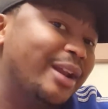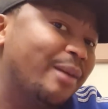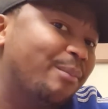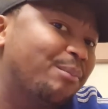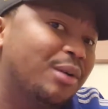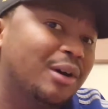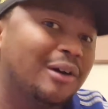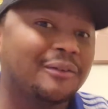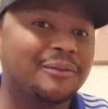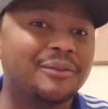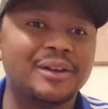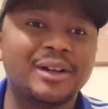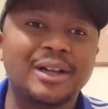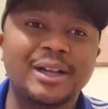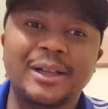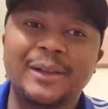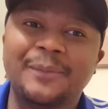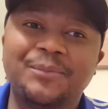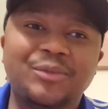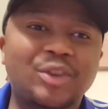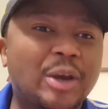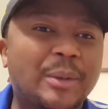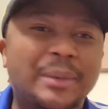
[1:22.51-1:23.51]
above,
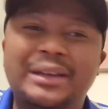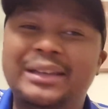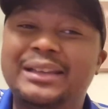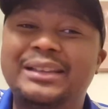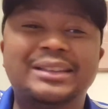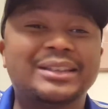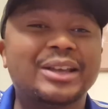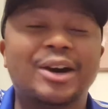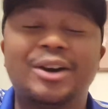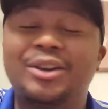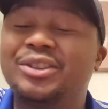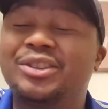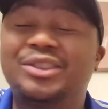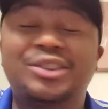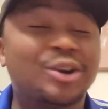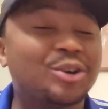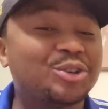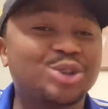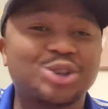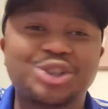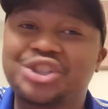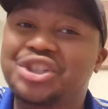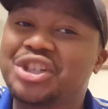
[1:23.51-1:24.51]

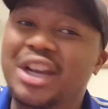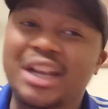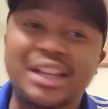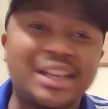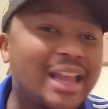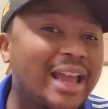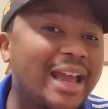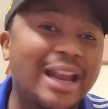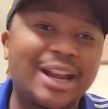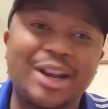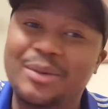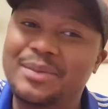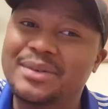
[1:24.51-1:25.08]
they'll just shake their head.